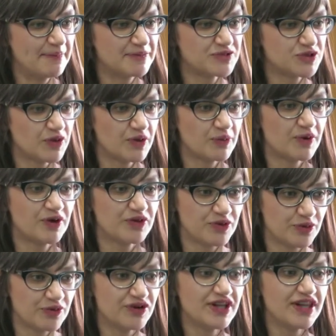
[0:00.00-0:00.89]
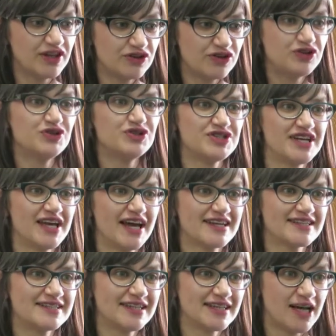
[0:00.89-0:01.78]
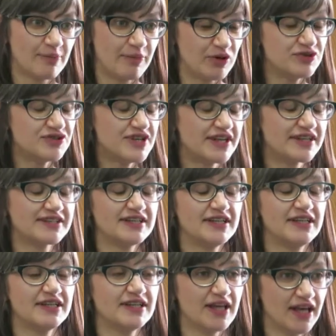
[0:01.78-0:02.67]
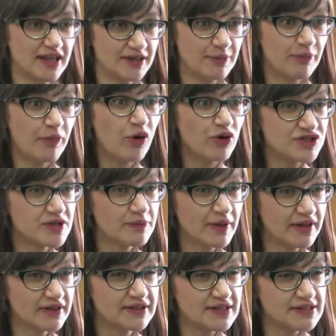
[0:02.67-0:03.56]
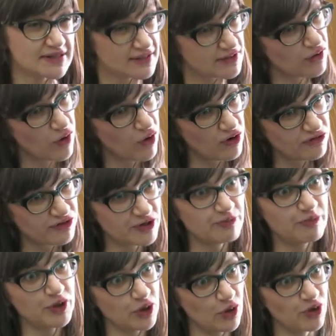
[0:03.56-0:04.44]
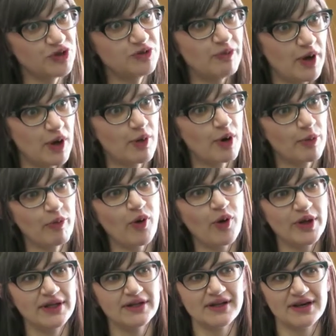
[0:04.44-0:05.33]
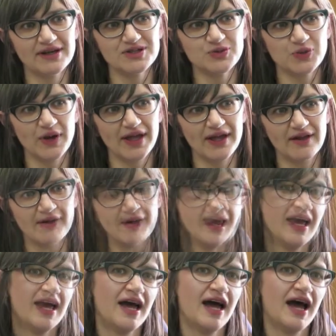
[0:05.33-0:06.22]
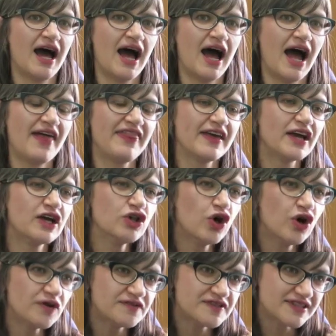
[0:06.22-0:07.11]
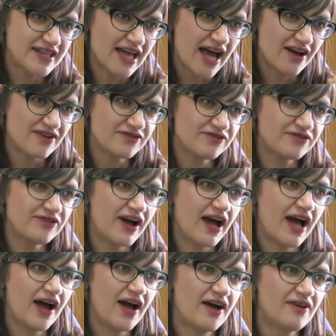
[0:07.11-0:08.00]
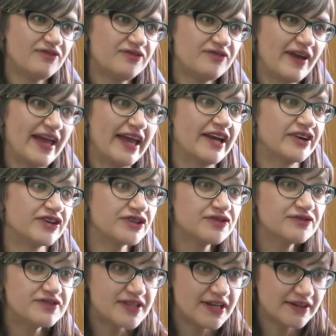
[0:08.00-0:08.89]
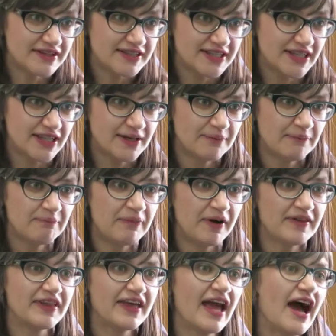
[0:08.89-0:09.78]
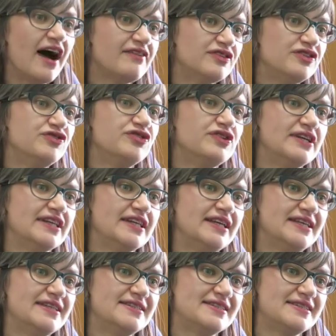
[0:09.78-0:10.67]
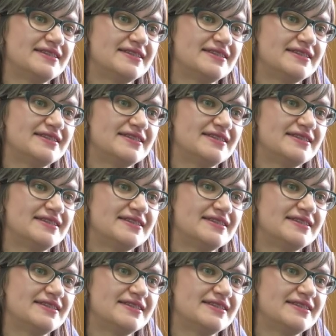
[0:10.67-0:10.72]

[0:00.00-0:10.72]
So they were really enthusiastic about Xerte and the possibilities that it offered beyond PowerPoint as well. I think a lot of staff have heard of Xerte, but they haven't really